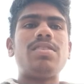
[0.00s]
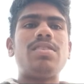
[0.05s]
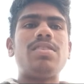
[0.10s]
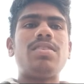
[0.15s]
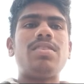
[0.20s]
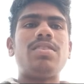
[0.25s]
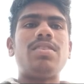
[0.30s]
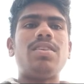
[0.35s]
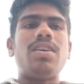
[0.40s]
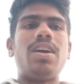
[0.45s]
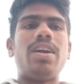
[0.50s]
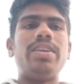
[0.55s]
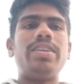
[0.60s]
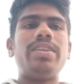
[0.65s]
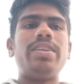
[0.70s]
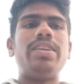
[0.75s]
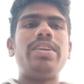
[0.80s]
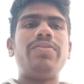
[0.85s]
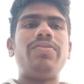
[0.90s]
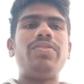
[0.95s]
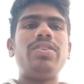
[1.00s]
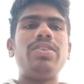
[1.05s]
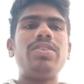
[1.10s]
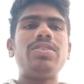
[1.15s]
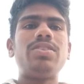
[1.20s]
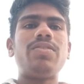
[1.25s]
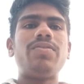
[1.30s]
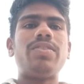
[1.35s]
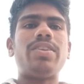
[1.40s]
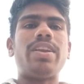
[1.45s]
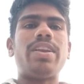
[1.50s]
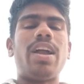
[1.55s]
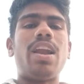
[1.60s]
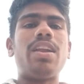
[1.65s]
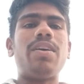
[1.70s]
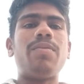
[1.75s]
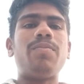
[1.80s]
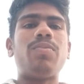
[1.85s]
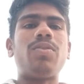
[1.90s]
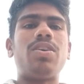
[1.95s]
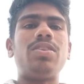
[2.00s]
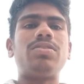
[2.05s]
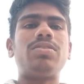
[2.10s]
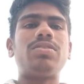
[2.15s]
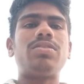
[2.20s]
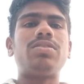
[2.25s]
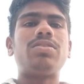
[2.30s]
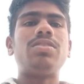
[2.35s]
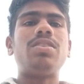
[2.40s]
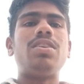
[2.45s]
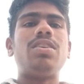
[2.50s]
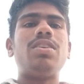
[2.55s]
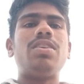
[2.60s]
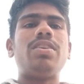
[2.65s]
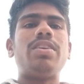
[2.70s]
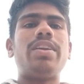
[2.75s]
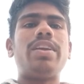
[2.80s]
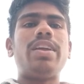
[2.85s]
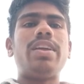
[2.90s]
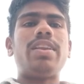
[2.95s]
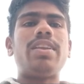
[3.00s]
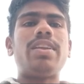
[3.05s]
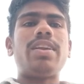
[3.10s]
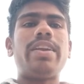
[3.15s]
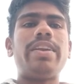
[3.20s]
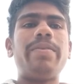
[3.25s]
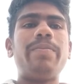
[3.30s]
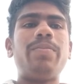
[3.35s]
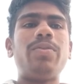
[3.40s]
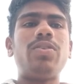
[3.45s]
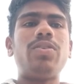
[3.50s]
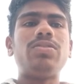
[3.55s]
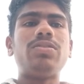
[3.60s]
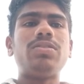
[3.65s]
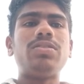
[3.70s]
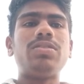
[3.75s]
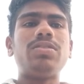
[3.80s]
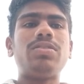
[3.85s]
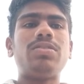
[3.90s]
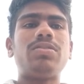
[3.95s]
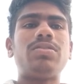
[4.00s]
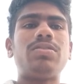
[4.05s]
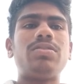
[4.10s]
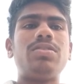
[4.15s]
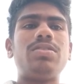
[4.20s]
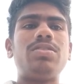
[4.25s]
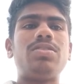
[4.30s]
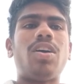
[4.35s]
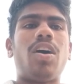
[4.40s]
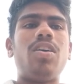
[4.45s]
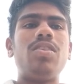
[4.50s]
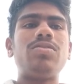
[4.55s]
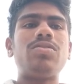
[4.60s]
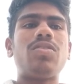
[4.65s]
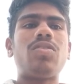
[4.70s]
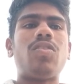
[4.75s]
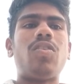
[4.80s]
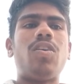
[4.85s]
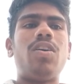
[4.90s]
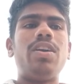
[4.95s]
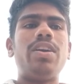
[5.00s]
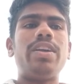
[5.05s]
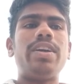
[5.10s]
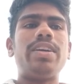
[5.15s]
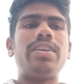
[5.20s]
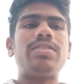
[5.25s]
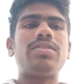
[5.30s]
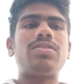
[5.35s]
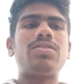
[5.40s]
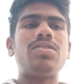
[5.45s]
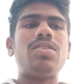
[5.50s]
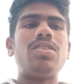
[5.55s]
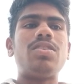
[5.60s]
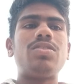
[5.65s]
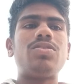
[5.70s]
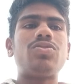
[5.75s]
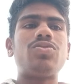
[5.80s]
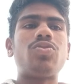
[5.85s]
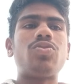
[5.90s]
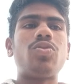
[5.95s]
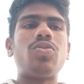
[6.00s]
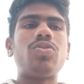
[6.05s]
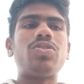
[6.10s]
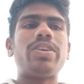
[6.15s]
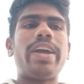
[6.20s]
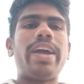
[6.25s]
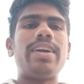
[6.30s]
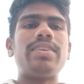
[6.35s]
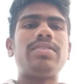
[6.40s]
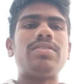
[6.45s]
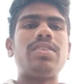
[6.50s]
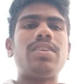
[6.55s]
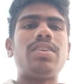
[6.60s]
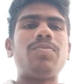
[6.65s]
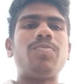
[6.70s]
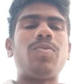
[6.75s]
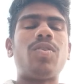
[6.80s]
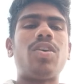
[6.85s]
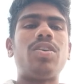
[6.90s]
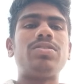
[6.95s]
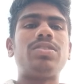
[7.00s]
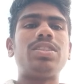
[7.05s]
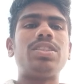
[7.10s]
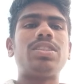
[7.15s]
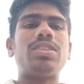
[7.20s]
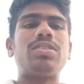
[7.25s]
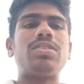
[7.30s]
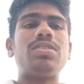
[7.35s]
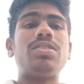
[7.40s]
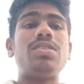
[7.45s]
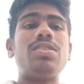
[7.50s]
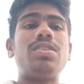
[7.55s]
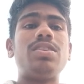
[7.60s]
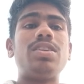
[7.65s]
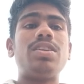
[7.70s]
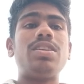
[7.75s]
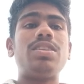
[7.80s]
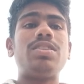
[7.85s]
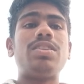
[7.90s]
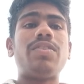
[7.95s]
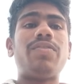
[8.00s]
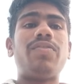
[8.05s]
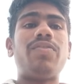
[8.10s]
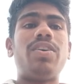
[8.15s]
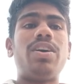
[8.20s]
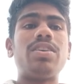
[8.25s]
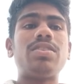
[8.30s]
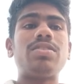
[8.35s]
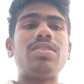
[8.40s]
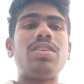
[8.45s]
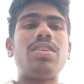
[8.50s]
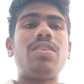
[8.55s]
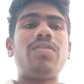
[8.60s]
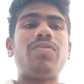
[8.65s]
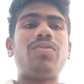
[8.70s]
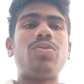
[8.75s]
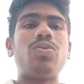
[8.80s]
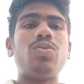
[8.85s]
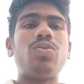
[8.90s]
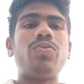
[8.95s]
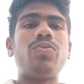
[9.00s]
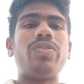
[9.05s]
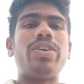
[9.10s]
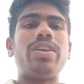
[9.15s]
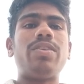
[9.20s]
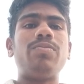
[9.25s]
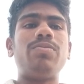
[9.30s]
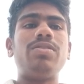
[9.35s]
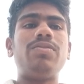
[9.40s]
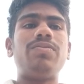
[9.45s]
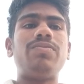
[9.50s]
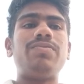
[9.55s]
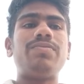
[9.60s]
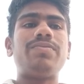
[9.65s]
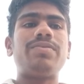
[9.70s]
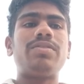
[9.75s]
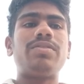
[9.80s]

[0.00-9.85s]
And the definition of a random process. A random process is also called as stochastic process is a function of two variables